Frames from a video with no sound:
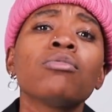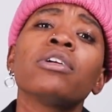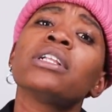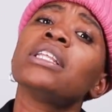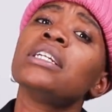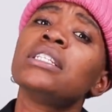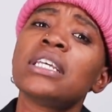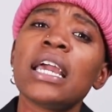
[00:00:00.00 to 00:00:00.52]

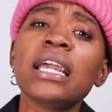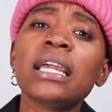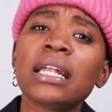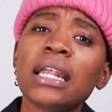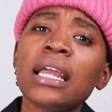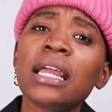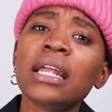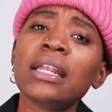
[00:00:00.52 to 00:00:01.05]
really take it
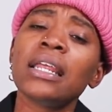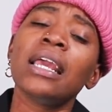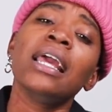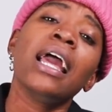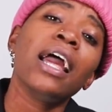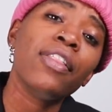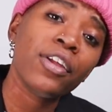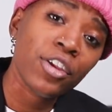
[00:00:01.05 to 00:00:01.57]
in,
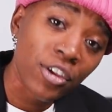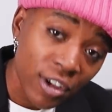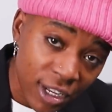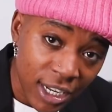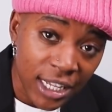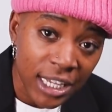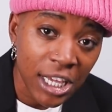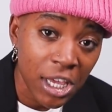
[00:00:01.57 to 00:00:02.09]
and then you're
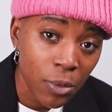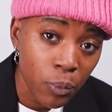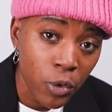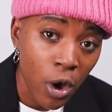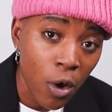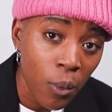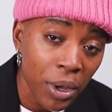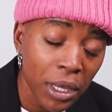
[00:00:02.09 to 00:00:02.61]
gonna keep
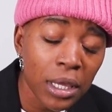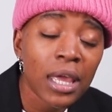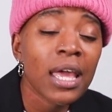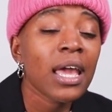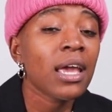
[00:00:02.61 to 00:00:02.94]
going.